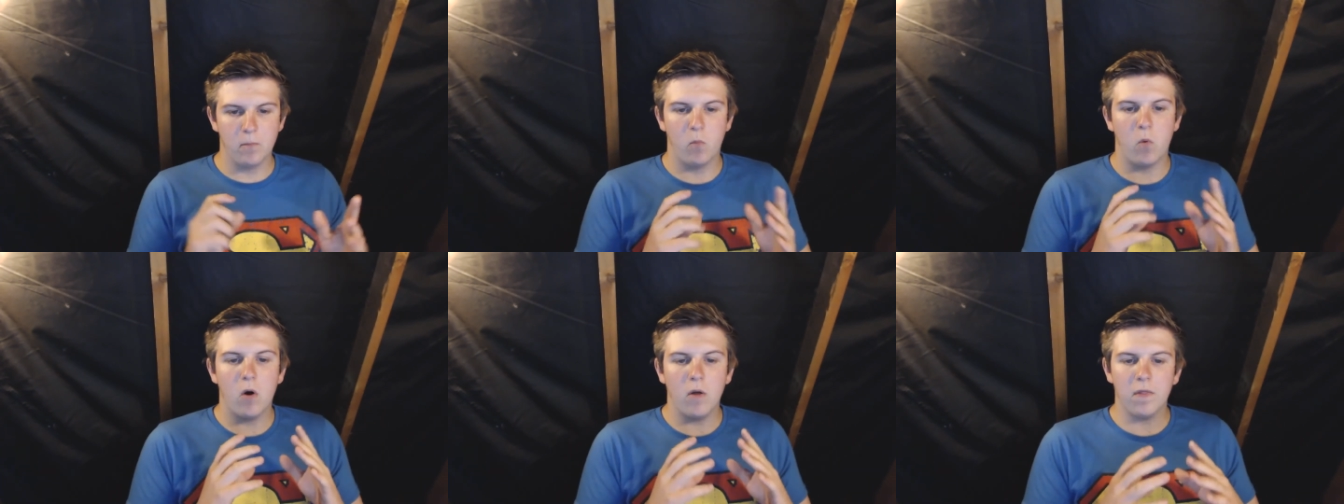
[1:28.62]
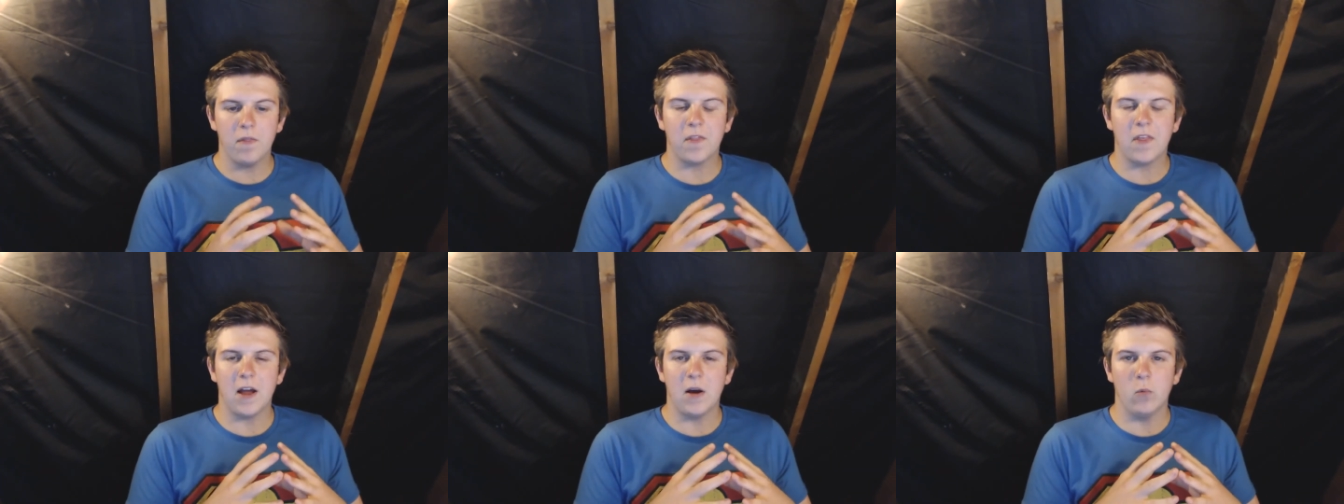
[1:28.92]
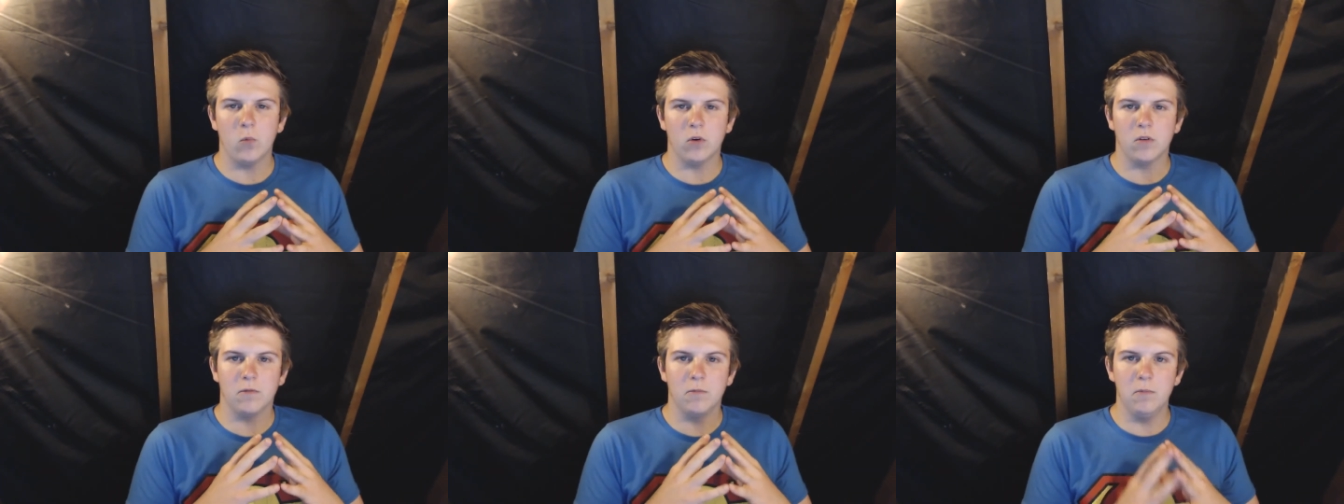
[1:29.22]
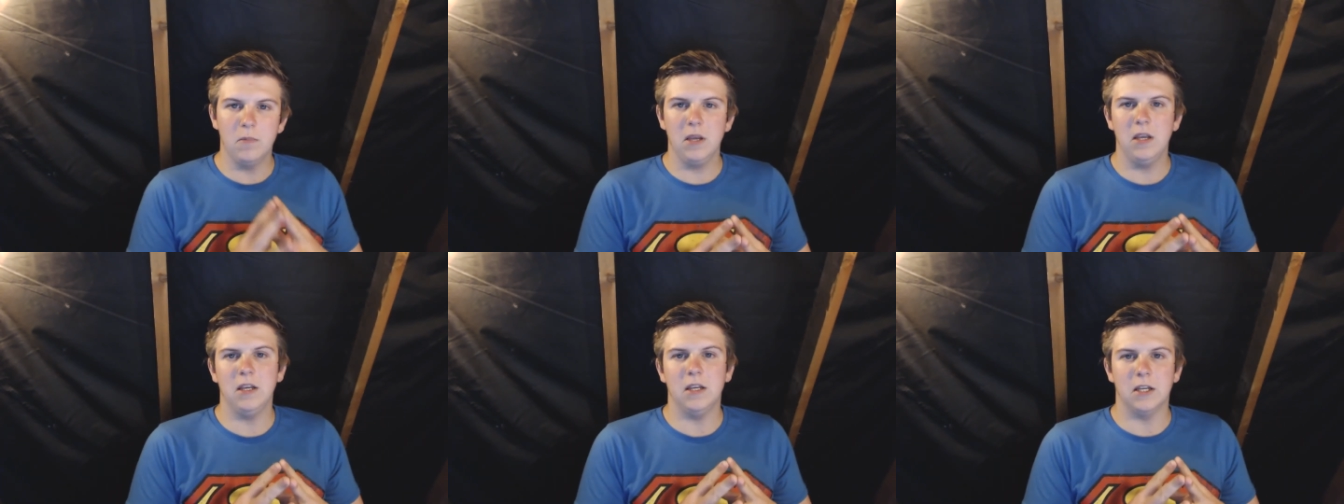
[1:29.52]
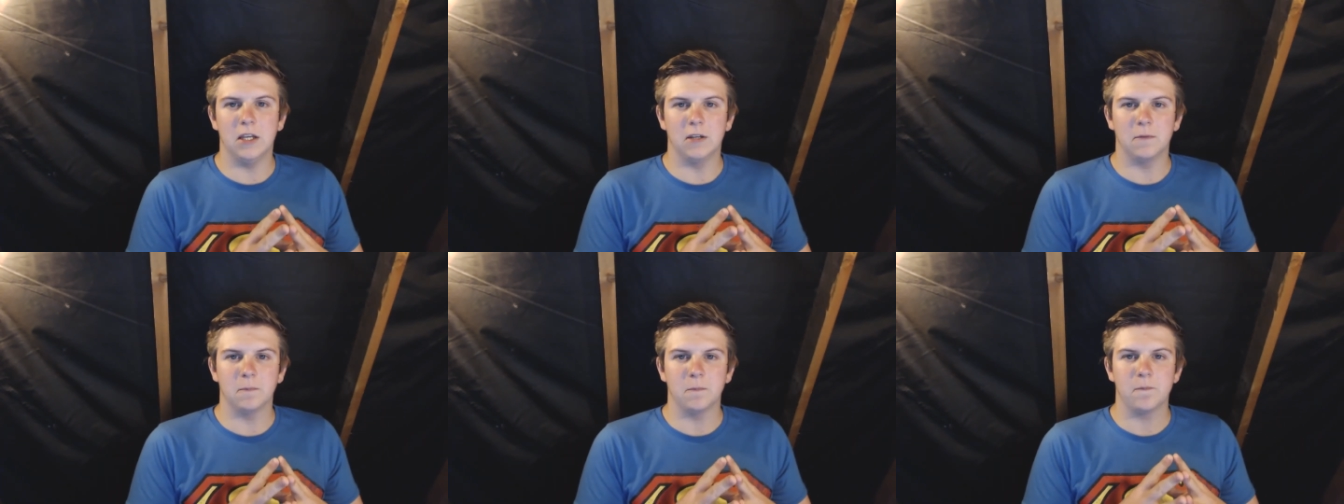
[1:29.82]
What that would
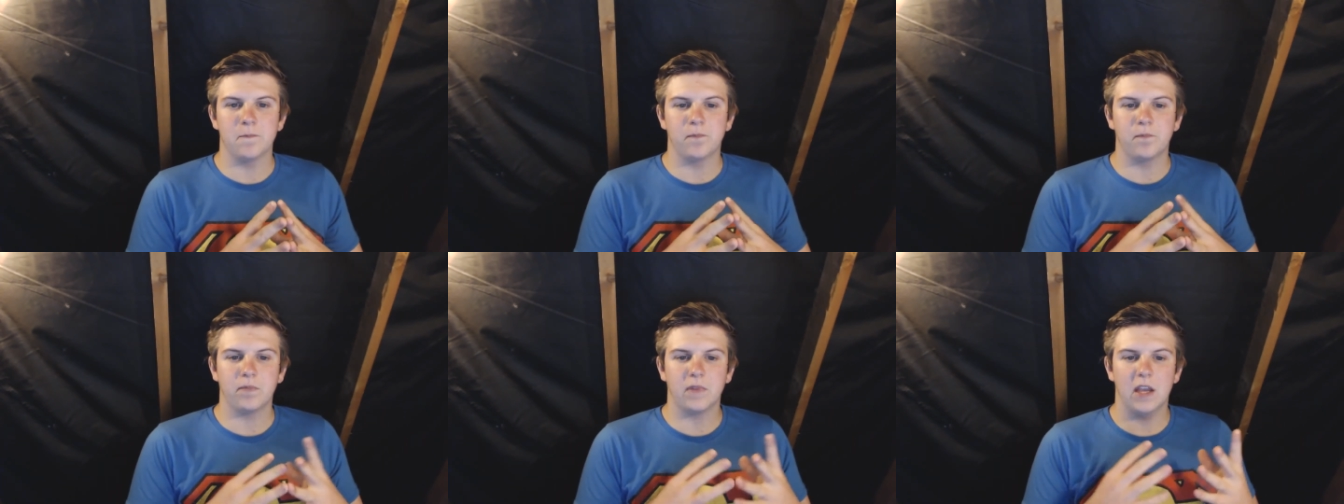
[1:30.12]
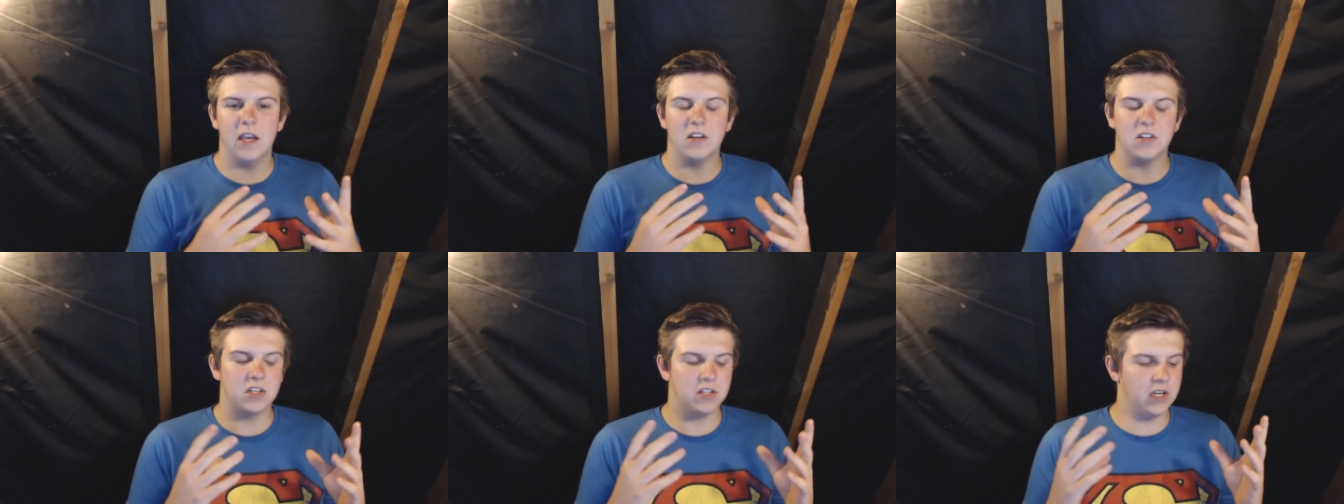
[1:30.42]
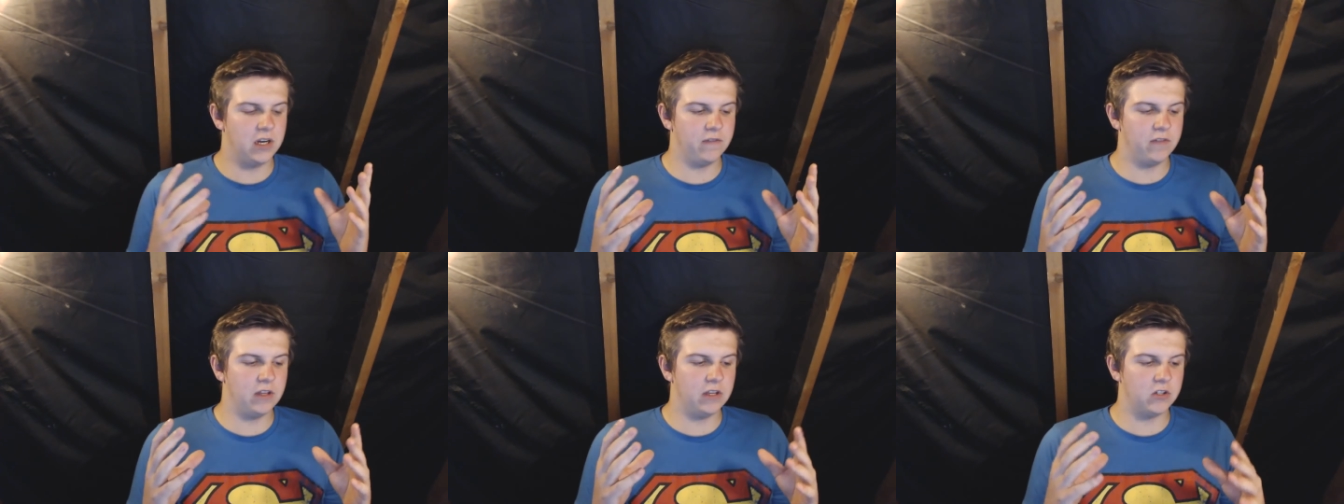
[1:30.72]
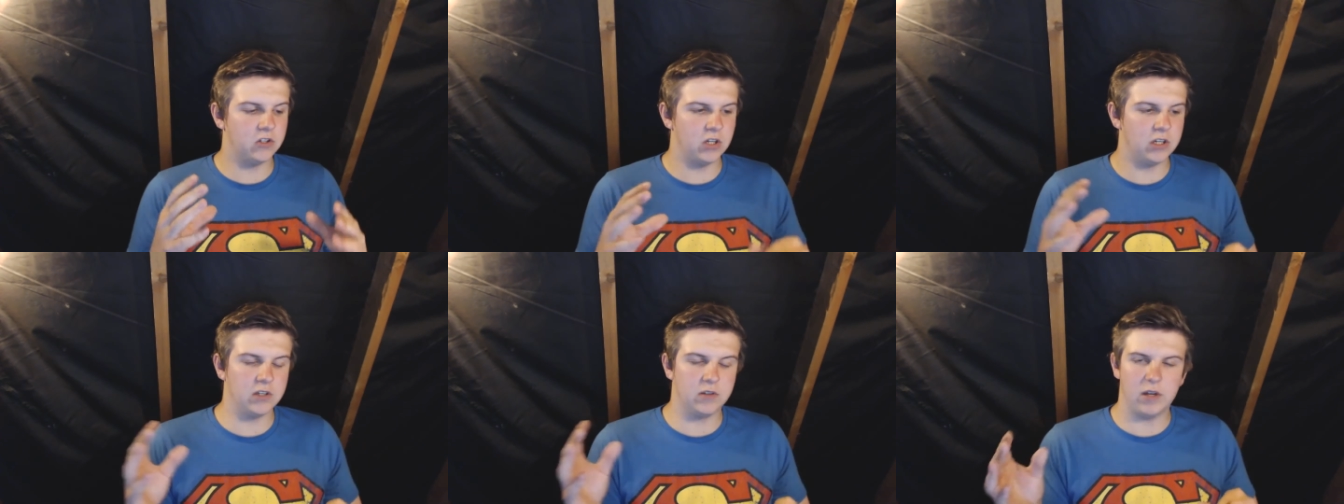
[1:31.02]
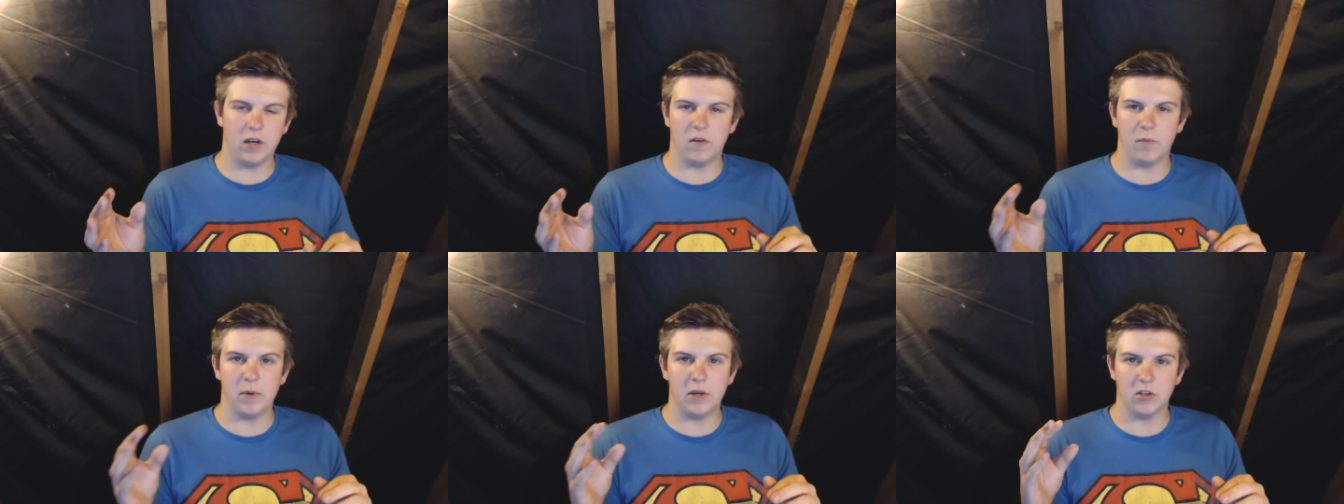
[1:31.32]
mean is instead of
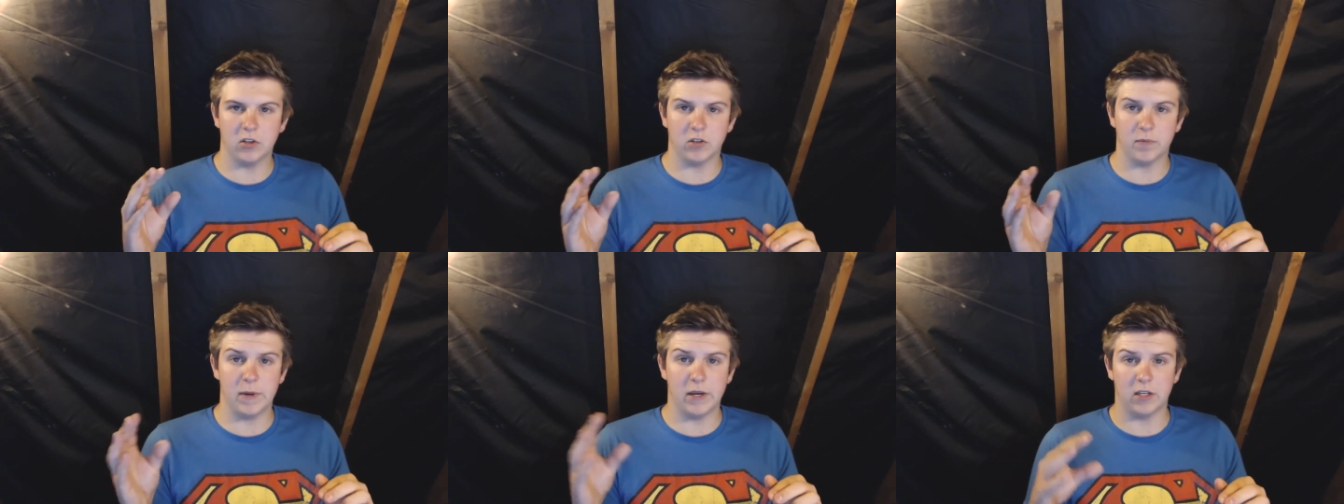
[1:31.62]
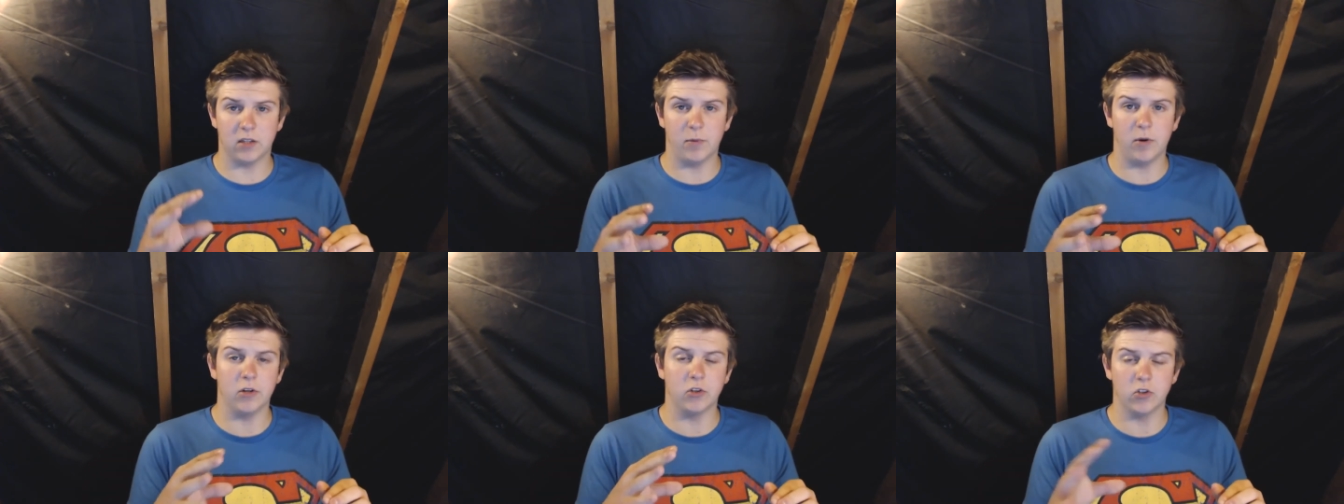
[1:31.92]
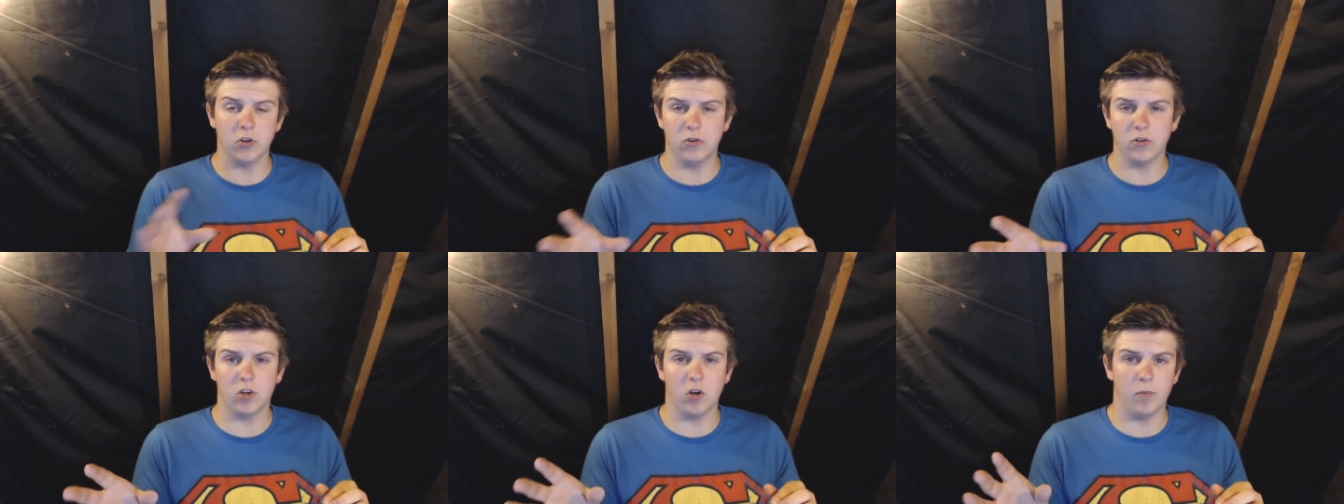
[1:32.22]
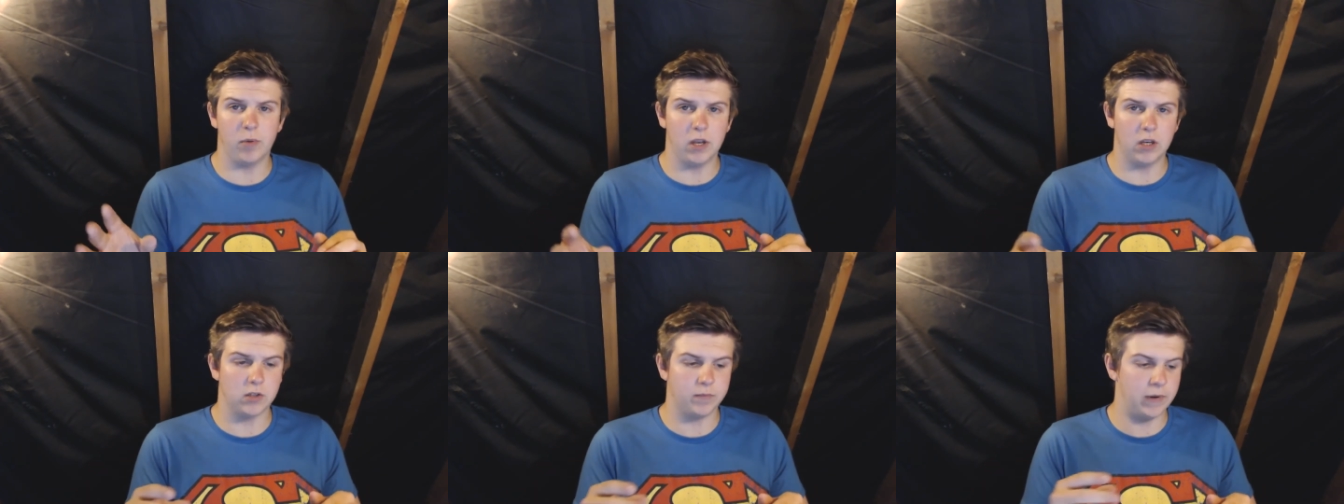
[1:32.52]
me just speaking to my insurance company,